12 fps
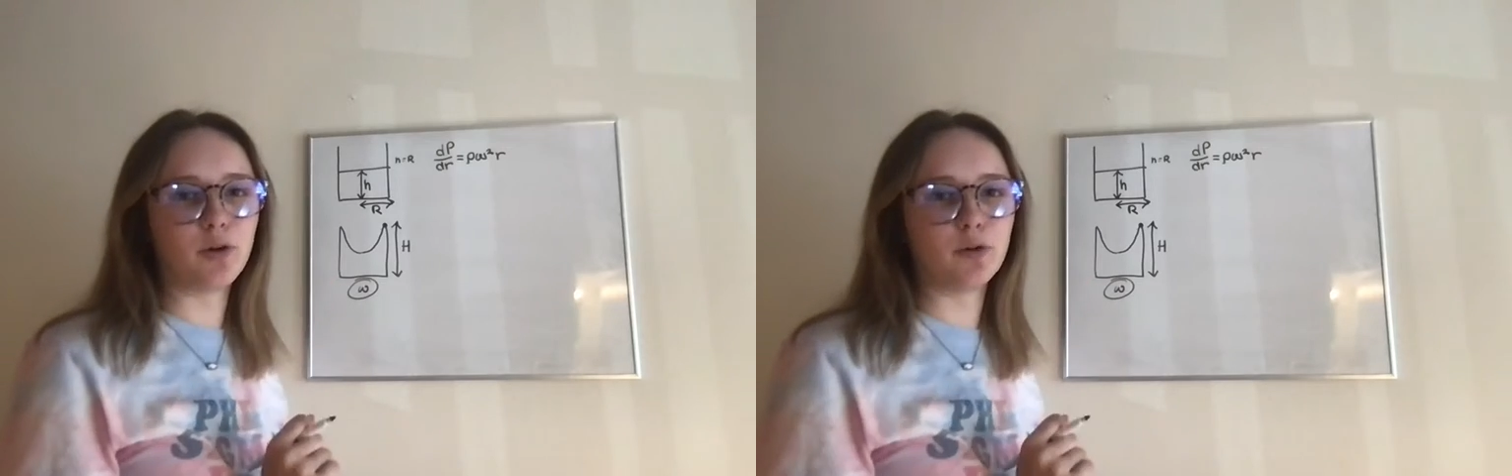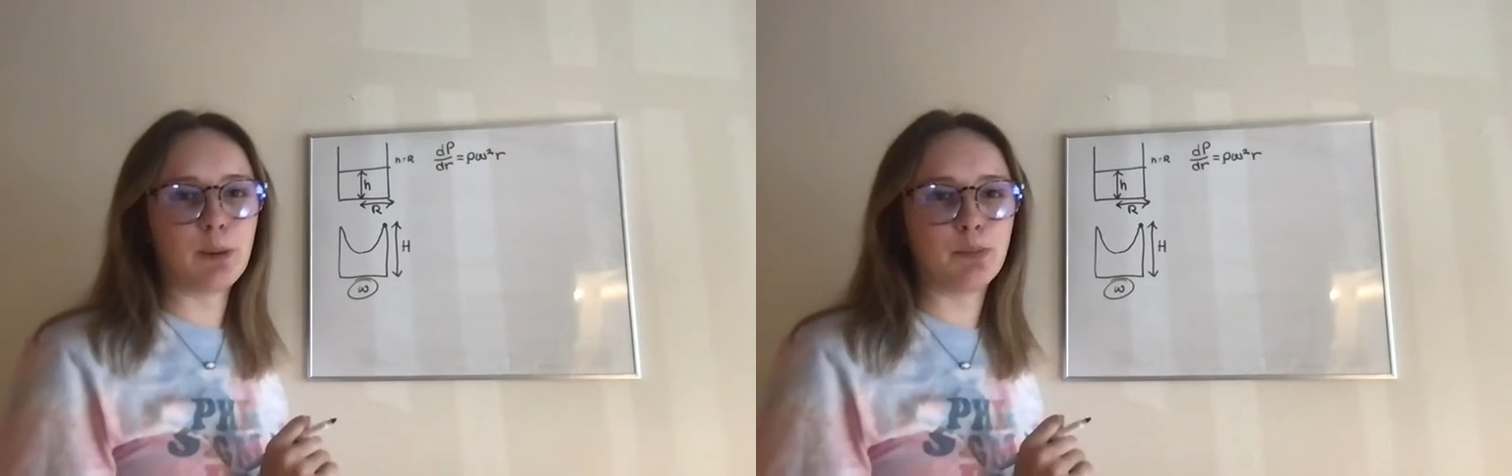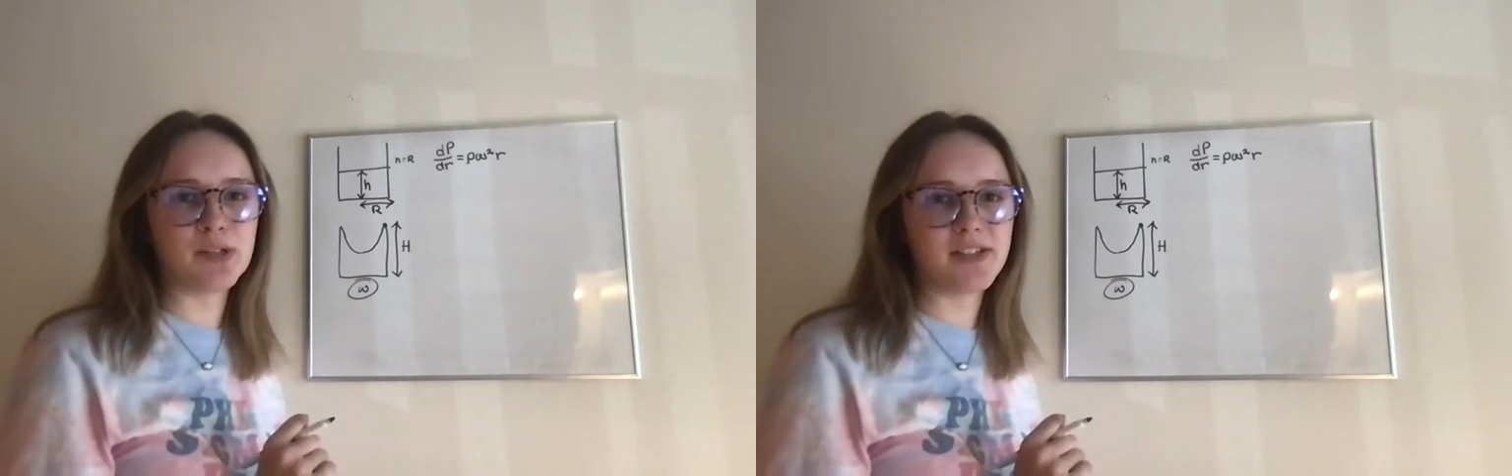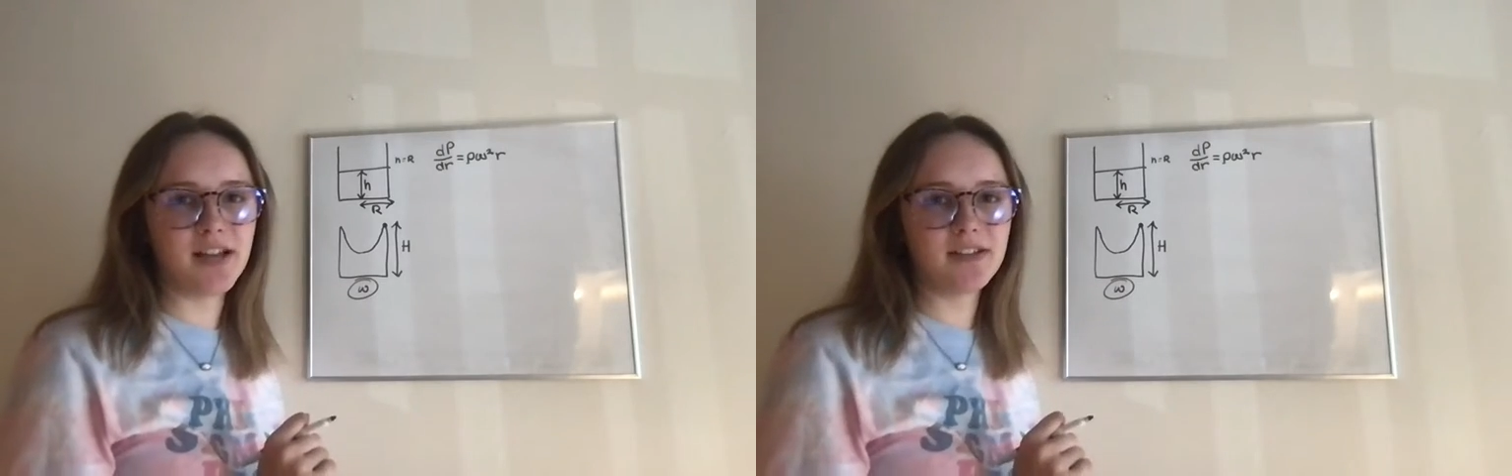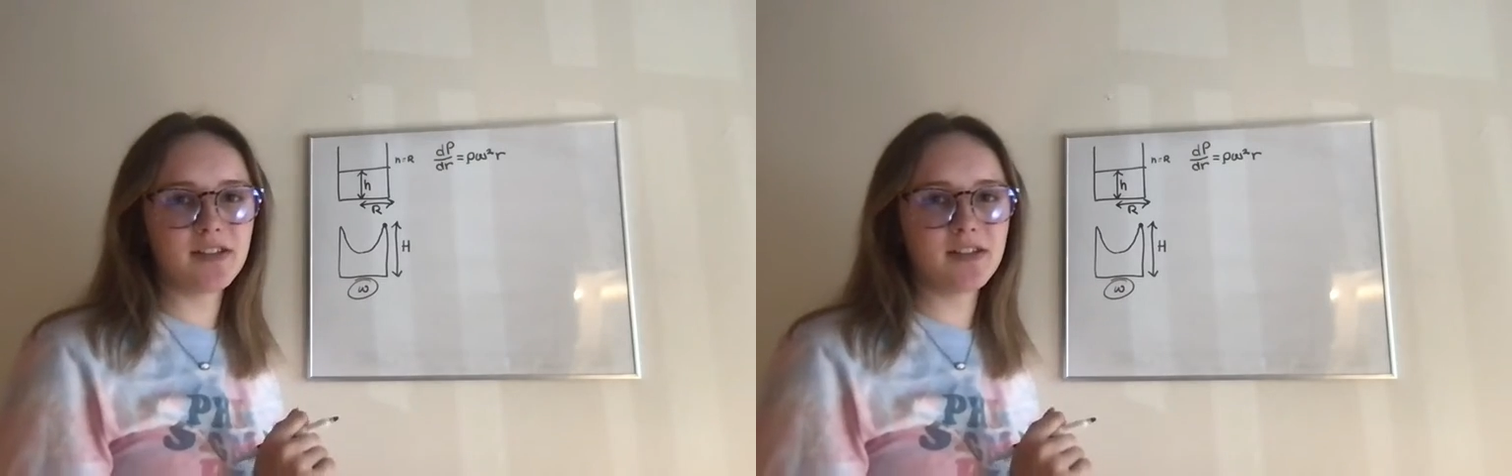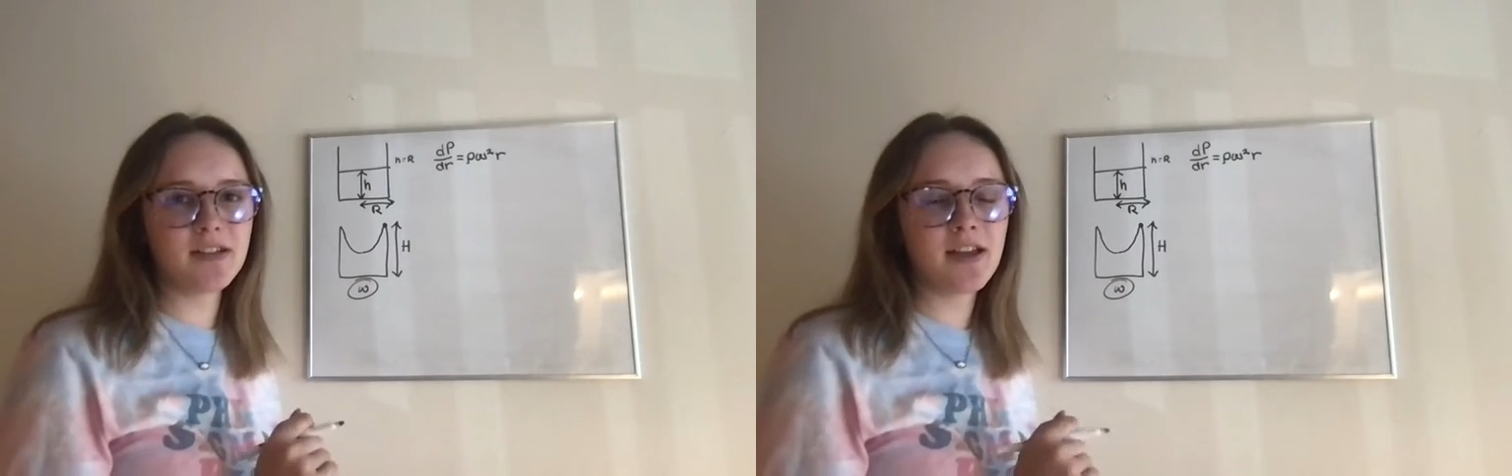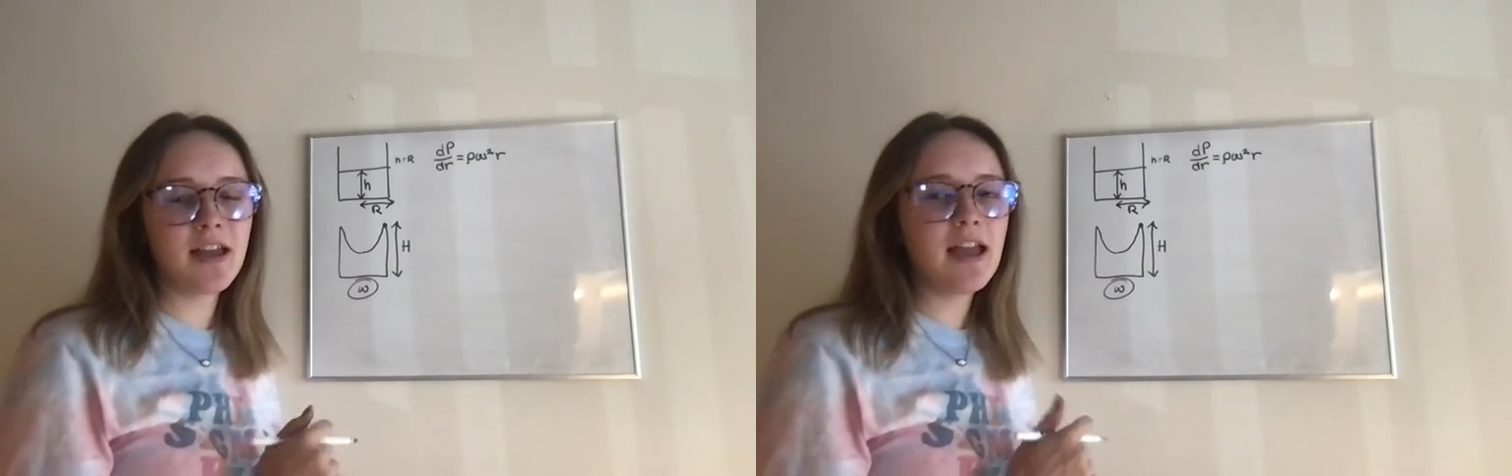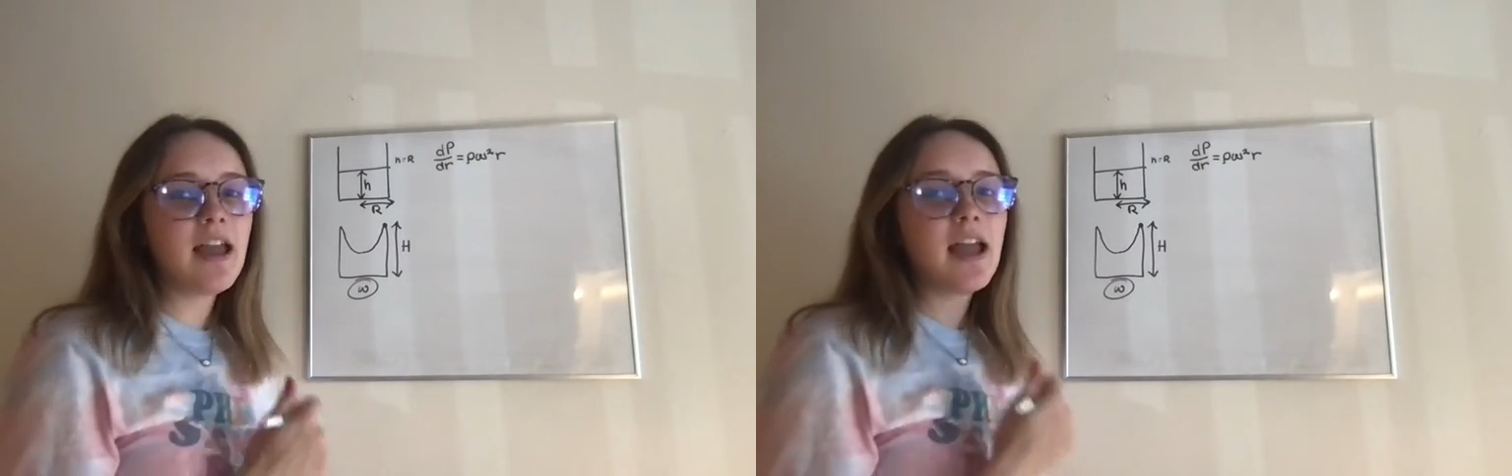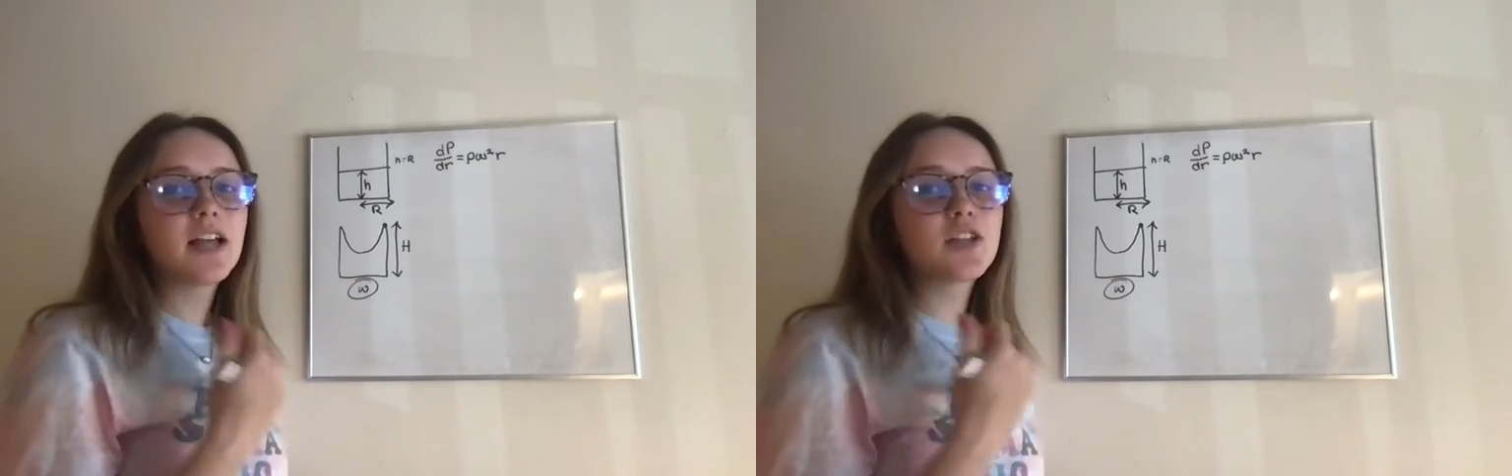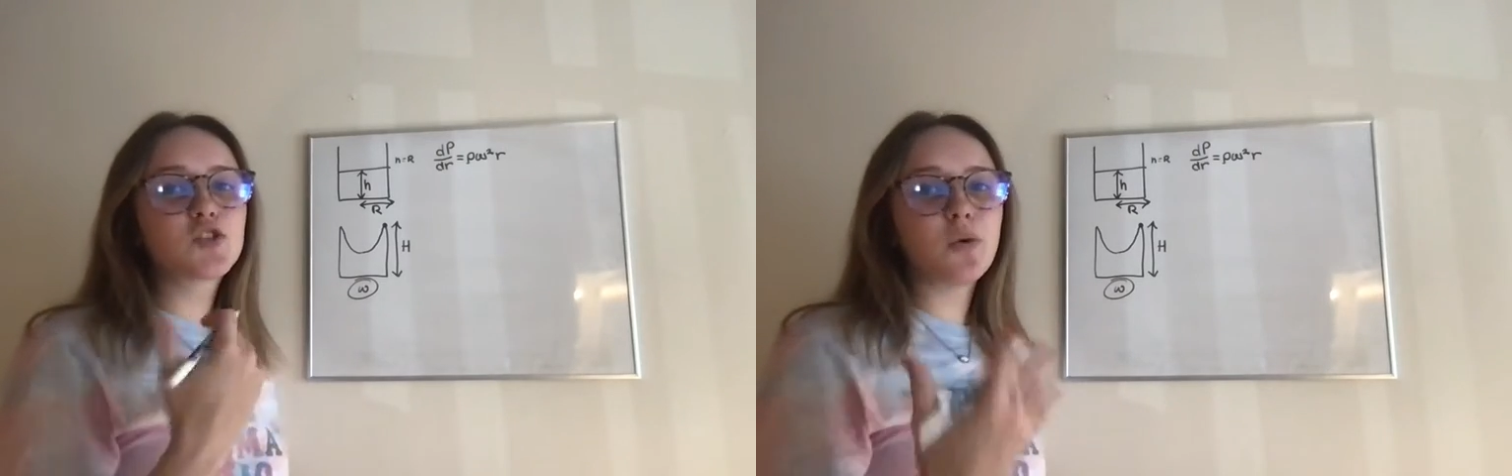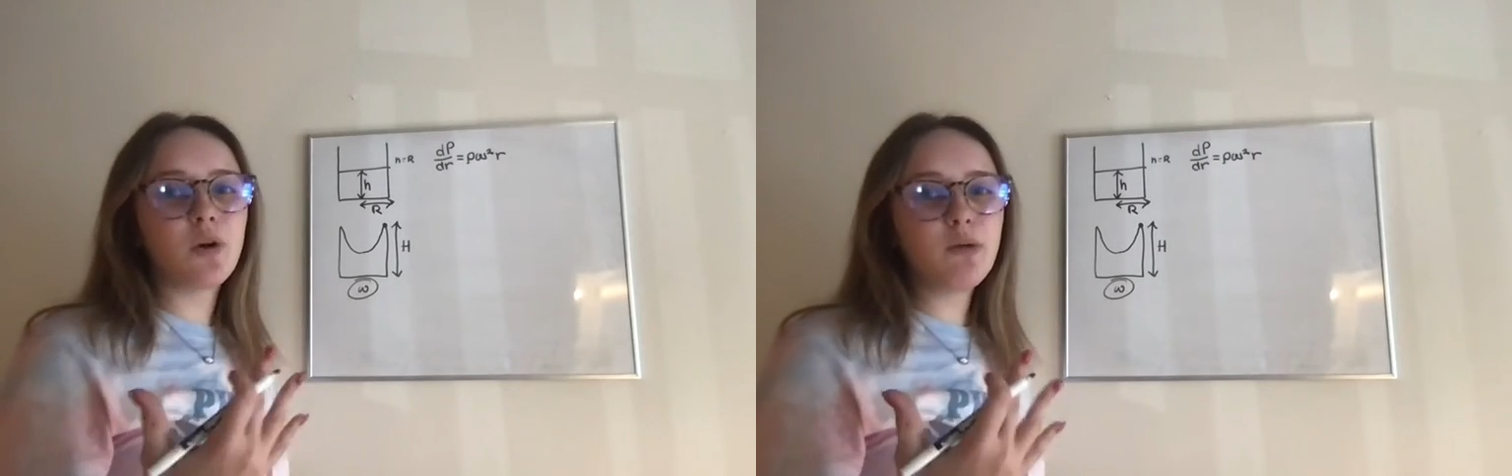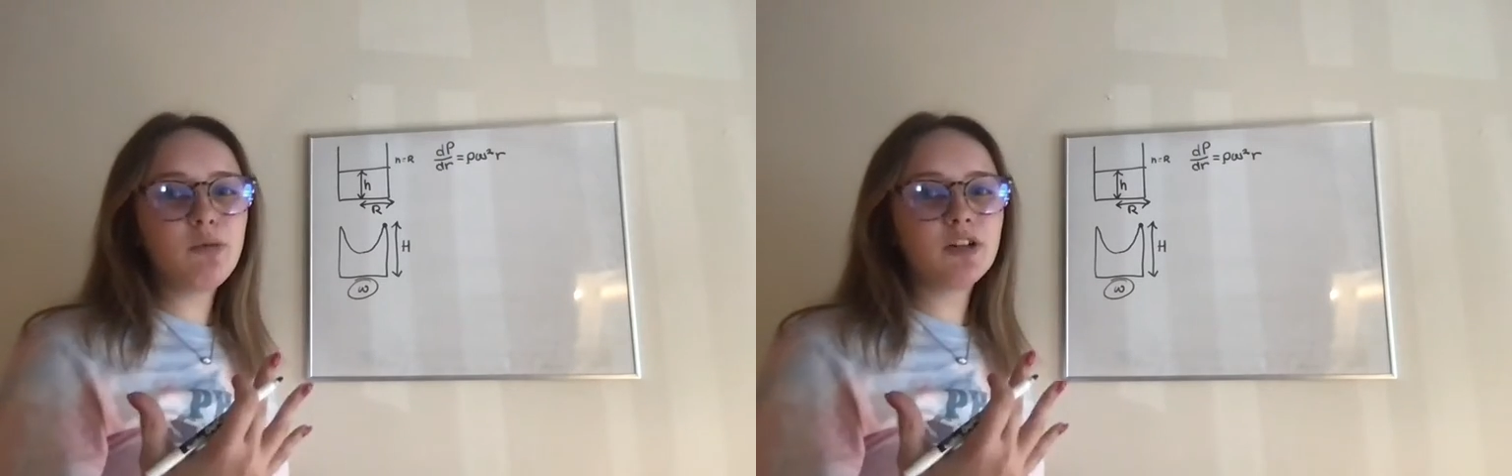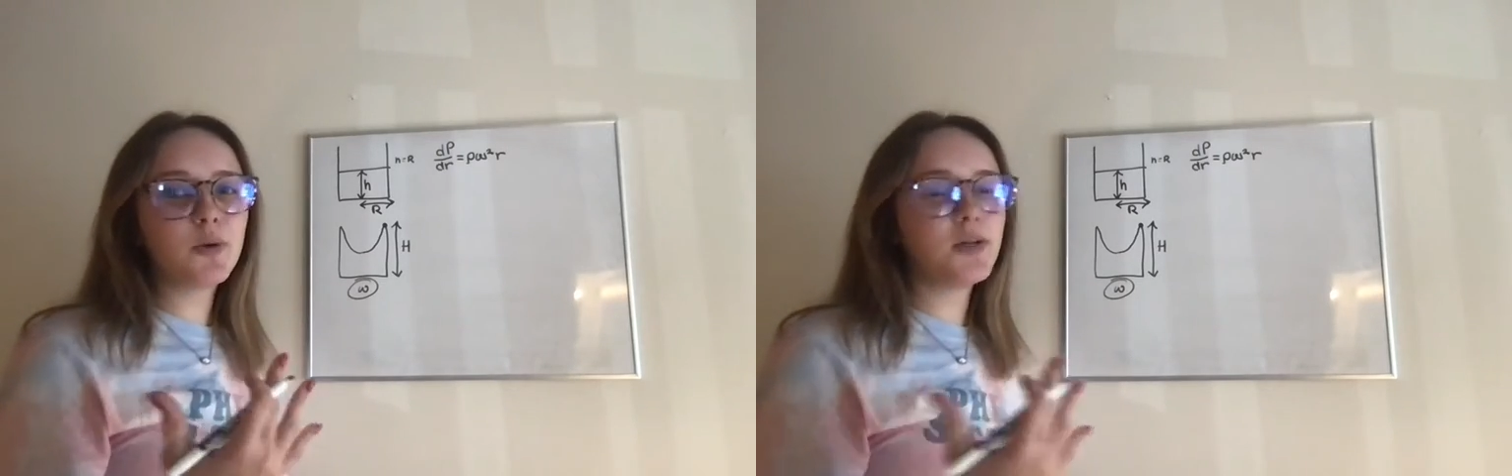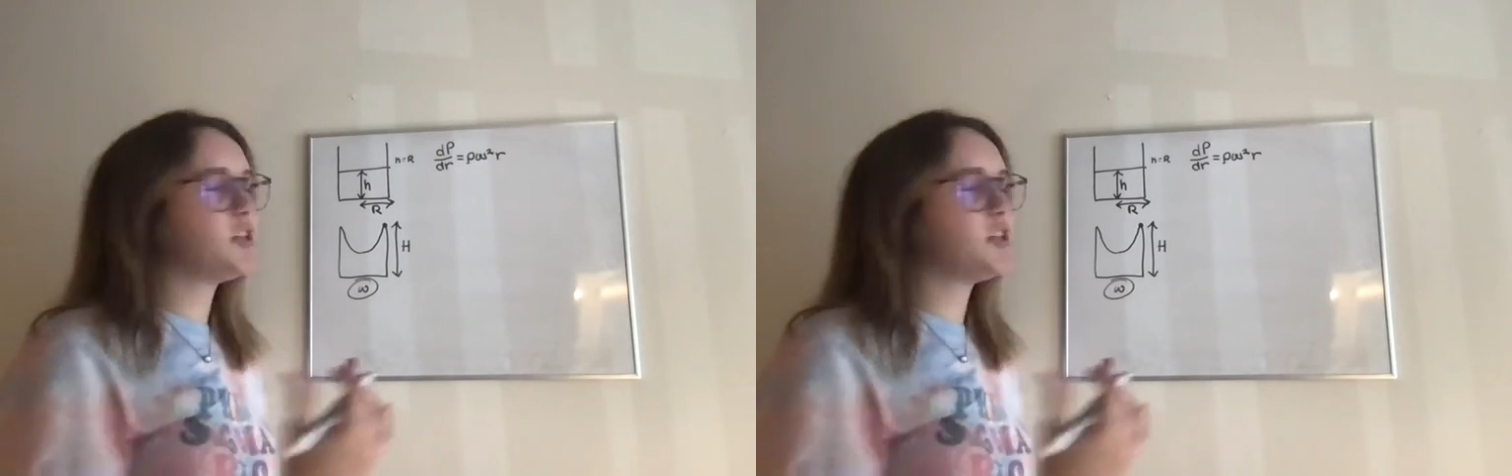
represents. And so what we're going to